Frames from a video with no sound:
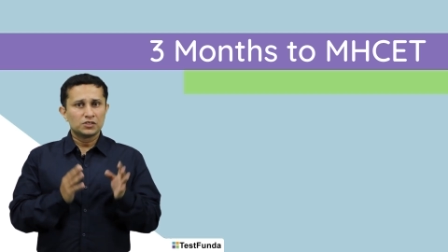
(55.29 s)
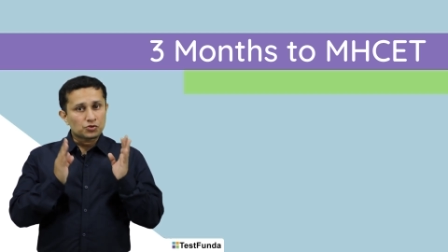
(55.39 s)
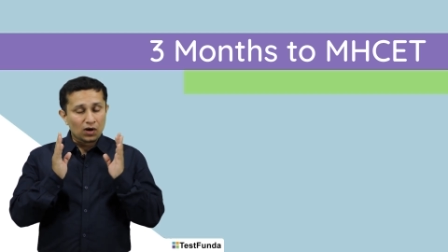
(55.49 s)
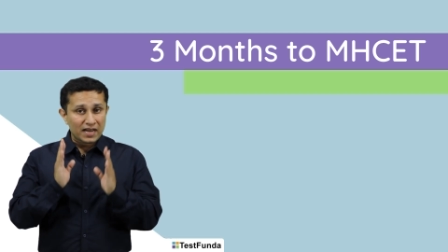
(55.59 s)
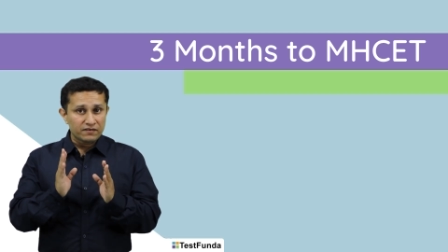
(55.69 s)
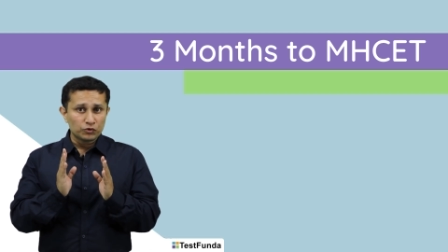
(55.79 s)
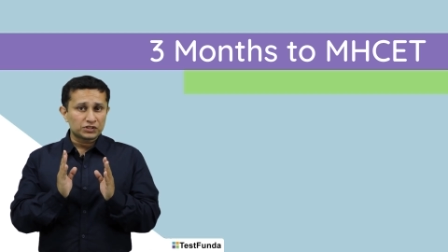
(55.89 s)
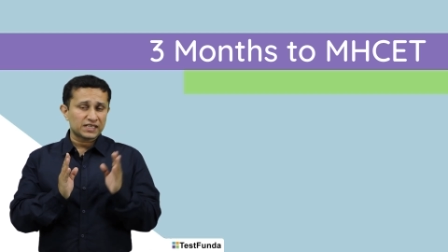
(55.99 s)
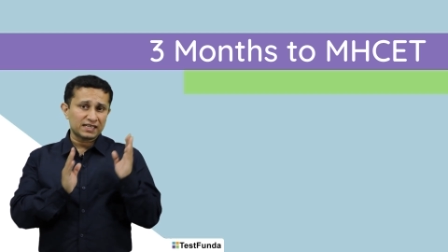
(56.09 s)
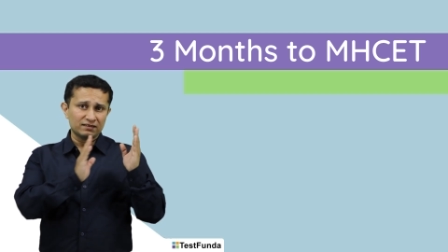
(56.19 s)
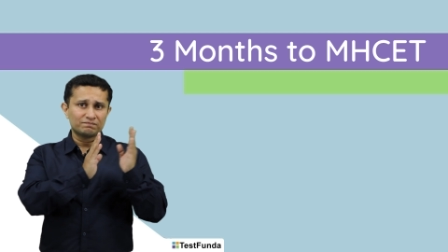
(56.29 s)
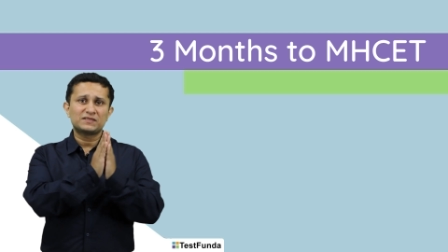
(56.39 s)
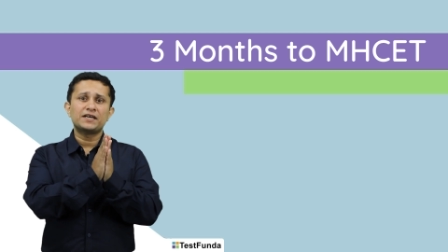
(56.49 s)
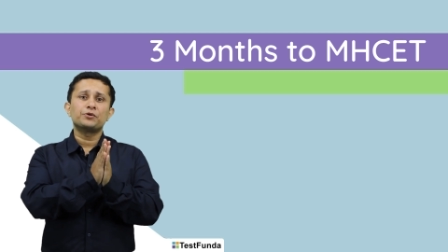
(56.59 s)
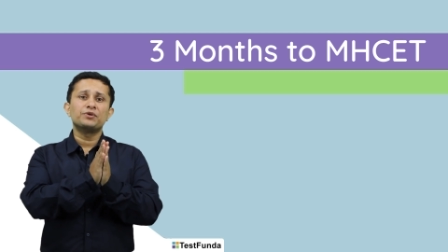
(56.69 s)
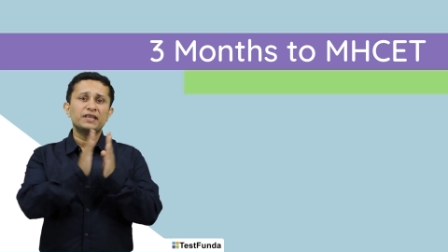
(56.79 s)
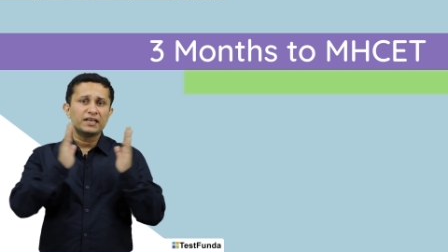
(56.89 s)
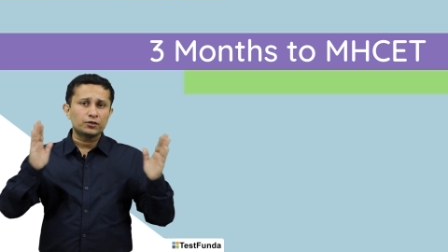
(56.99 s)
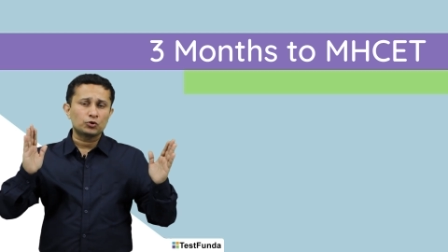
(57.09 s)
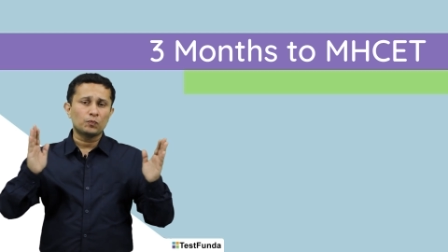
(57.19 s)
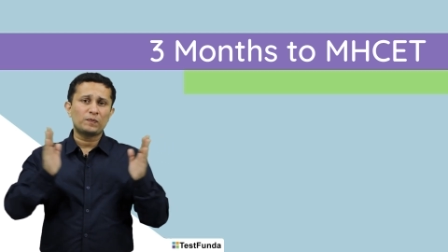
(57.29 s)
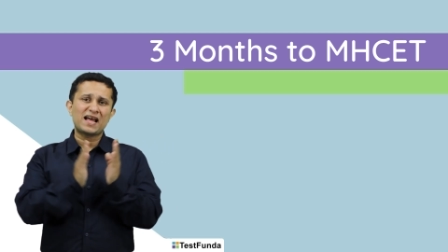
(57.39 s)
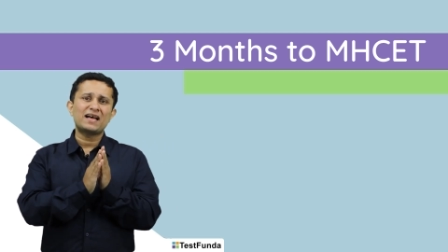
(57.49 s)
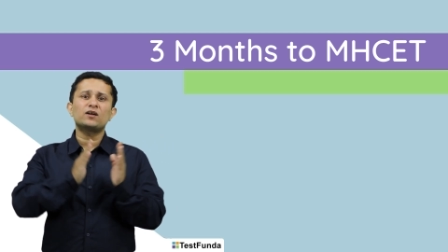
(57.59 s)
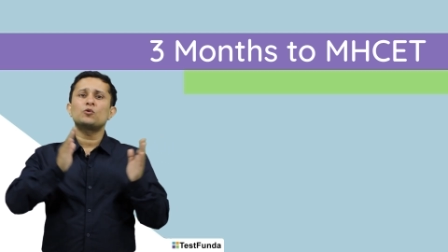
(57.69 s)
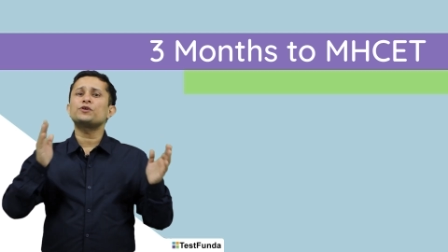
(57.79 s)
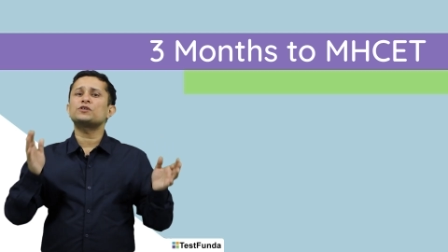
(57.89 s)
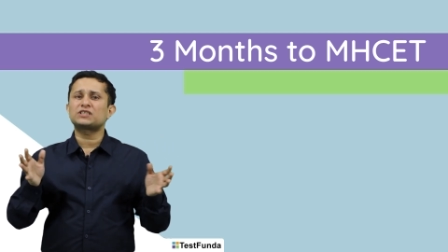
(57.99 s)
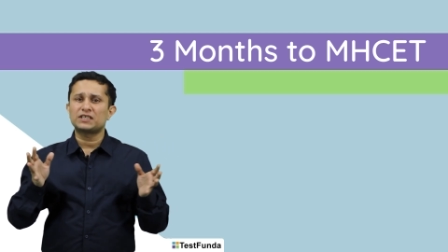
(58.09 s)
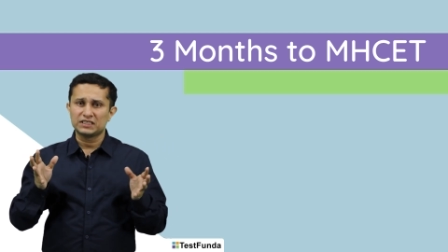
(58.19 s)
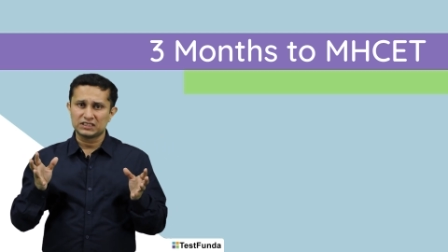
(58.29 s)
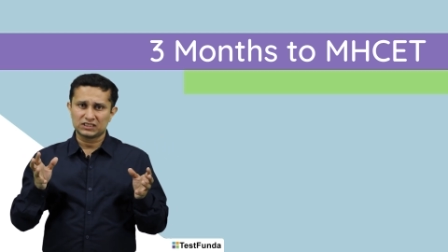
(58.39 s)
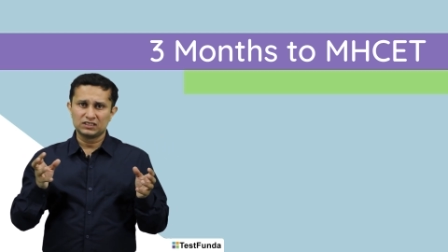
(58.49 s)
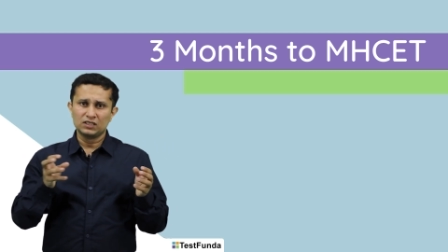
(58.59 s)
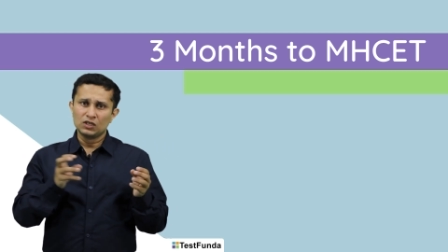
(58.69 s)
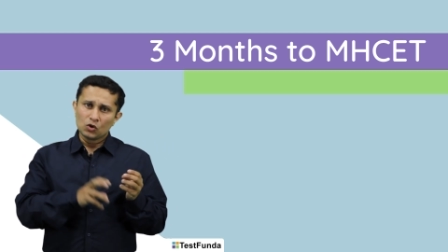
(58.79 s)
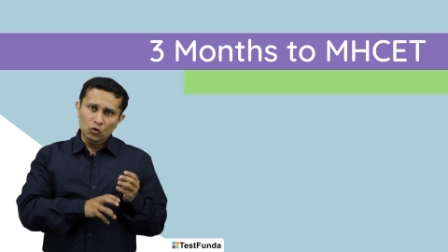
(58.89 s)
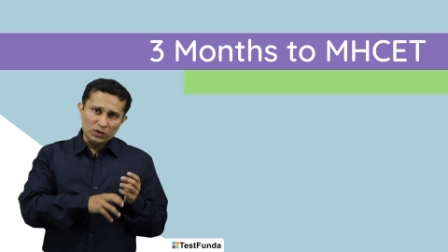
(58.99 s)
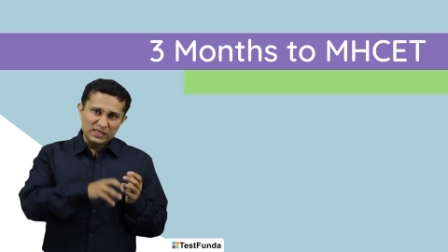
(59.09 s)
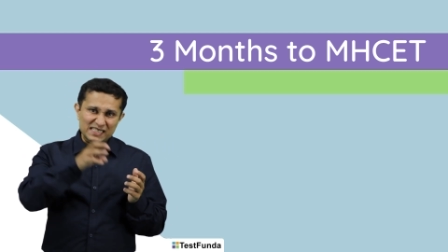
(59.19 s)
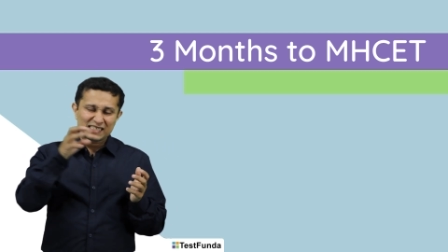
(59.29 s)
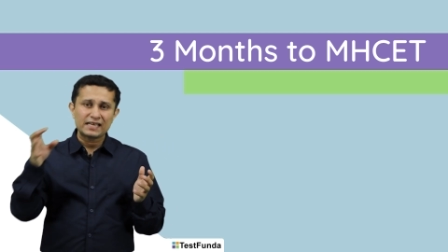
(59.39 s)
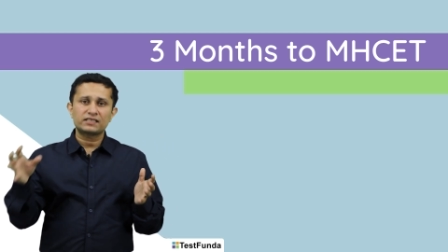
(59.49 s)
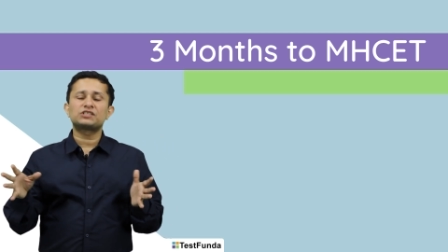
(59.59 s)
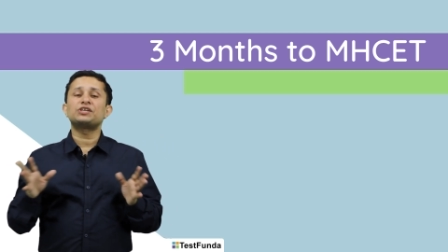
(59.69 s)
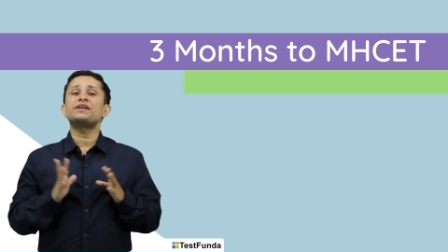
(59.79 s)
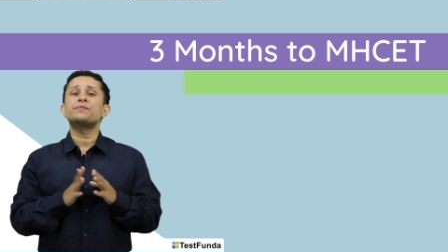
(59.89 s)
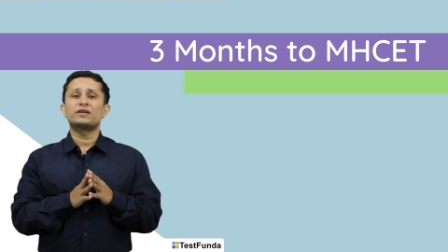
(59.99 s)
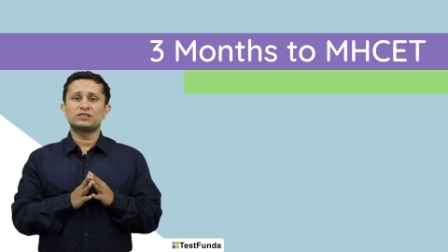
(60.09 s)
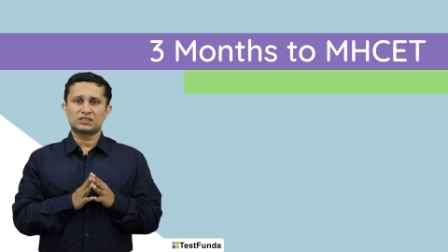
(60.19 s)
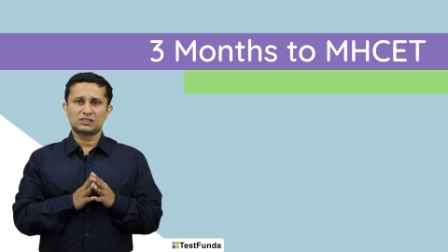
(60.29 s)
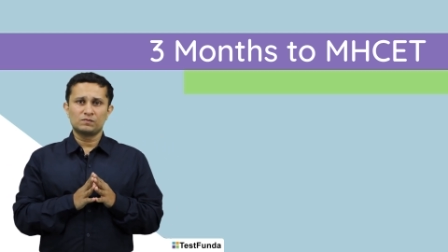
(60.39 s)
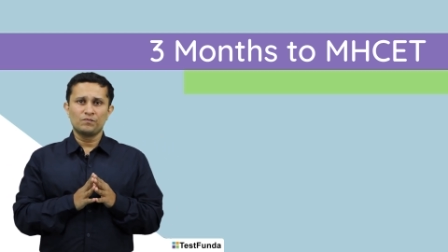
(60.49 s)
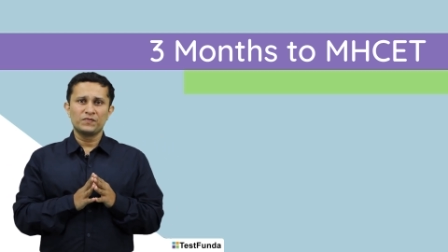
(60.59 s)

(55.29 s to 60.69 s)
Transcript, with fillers: So I would say that you need to plan out your studies over these next 3 months